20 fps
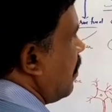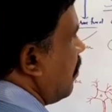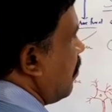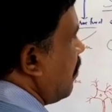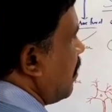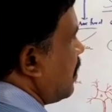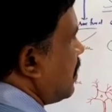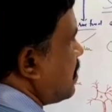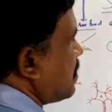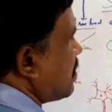
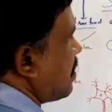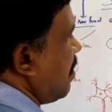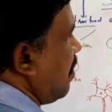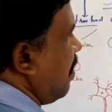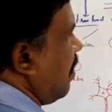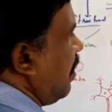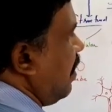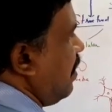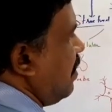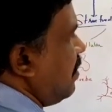One is
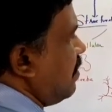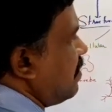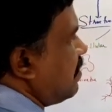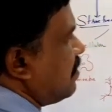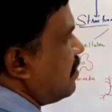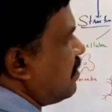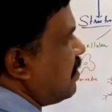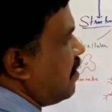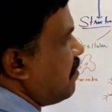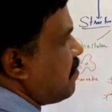called
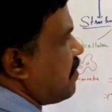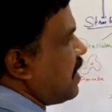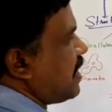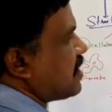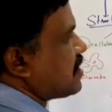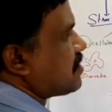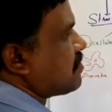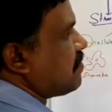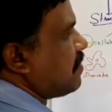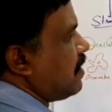the
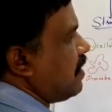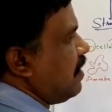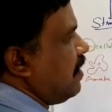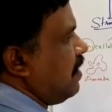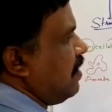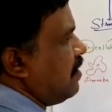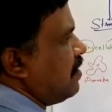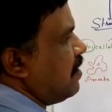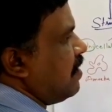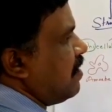
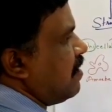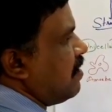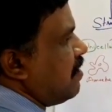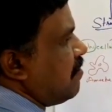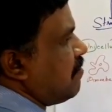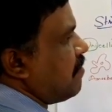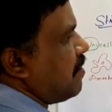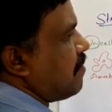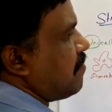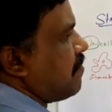plasma
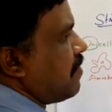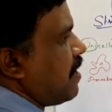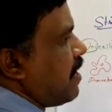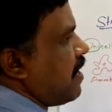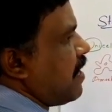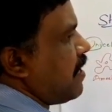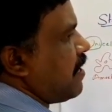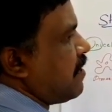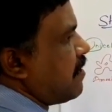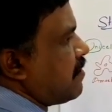
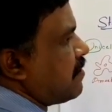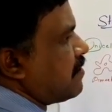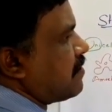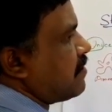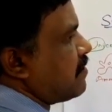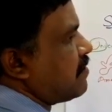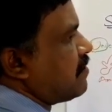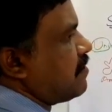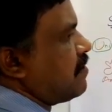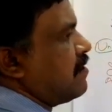membrane.
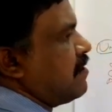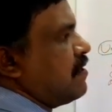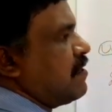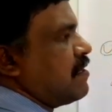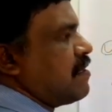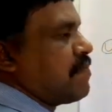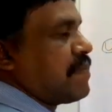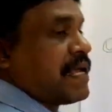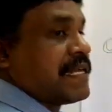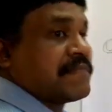
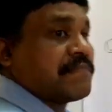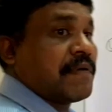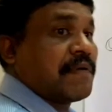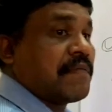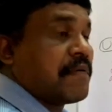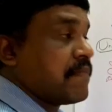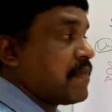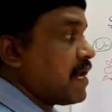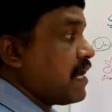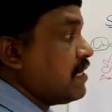The plasma
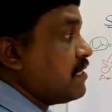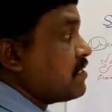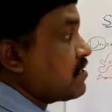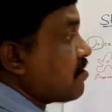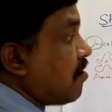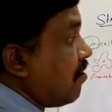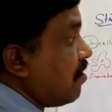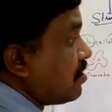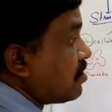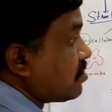membrane is
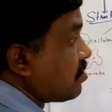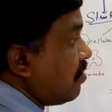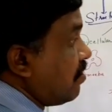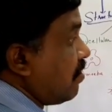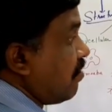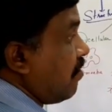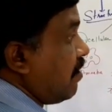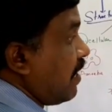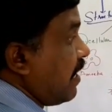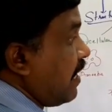also
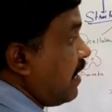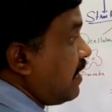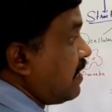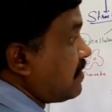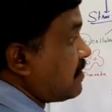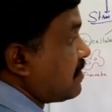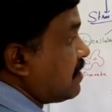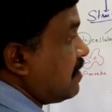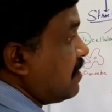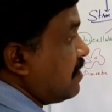known
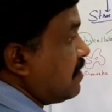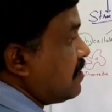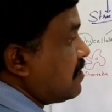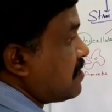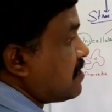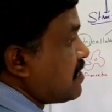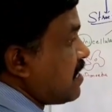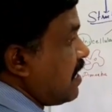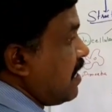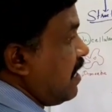as
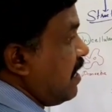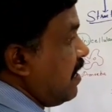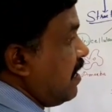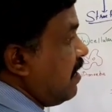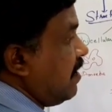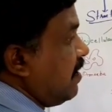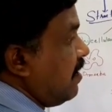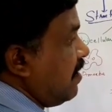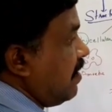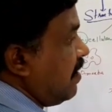
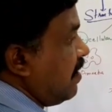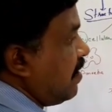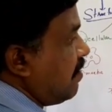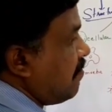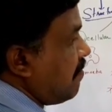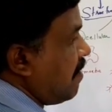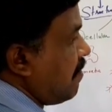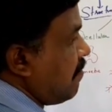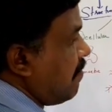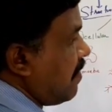cell
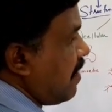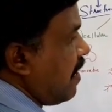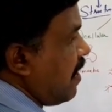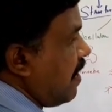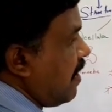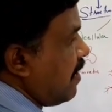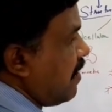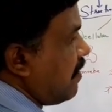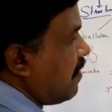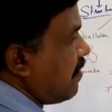
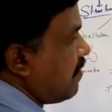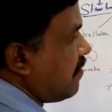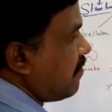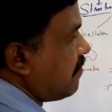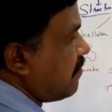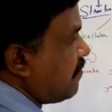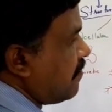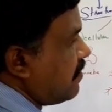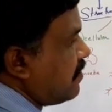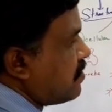
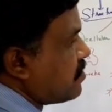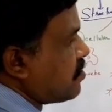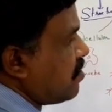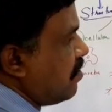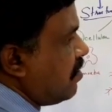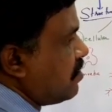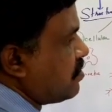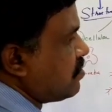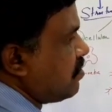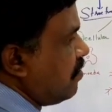membrane. It's
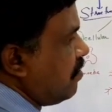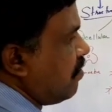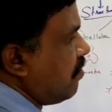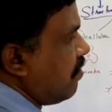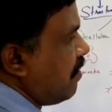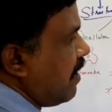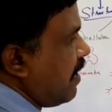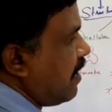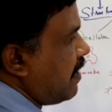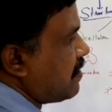also
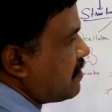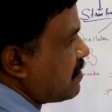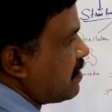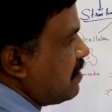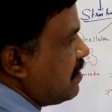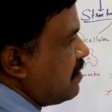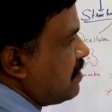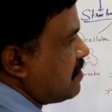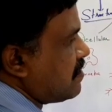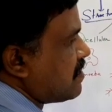known as
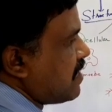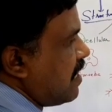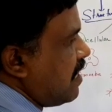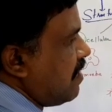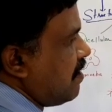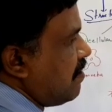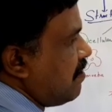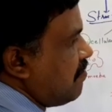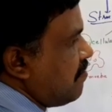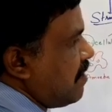
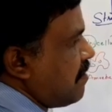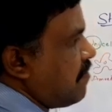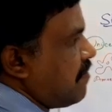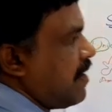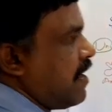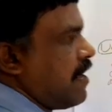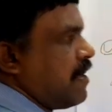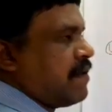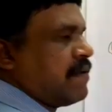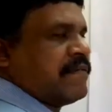cell
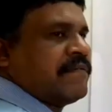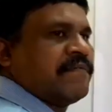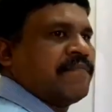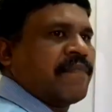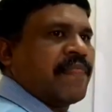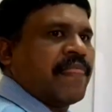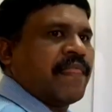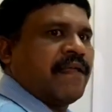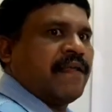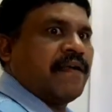membrane.
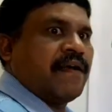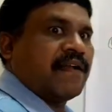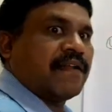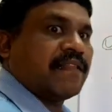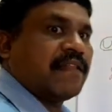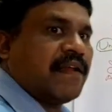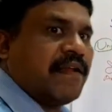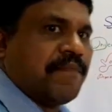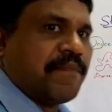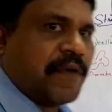
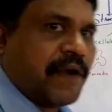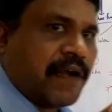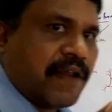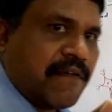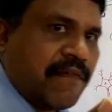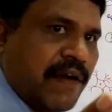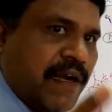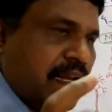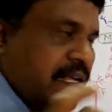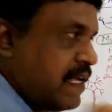Another
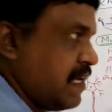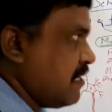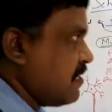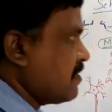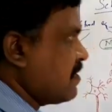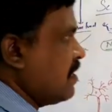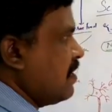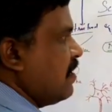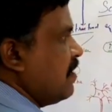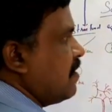important one
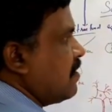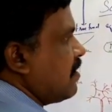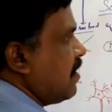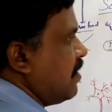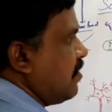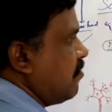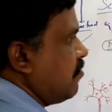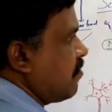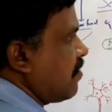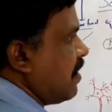is the
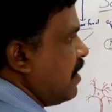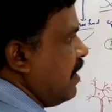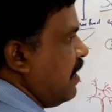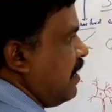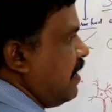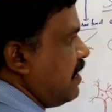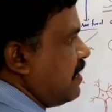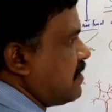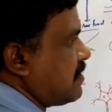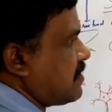
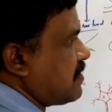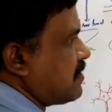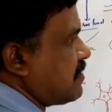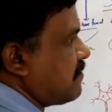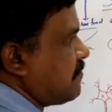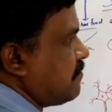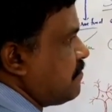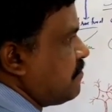nucleus.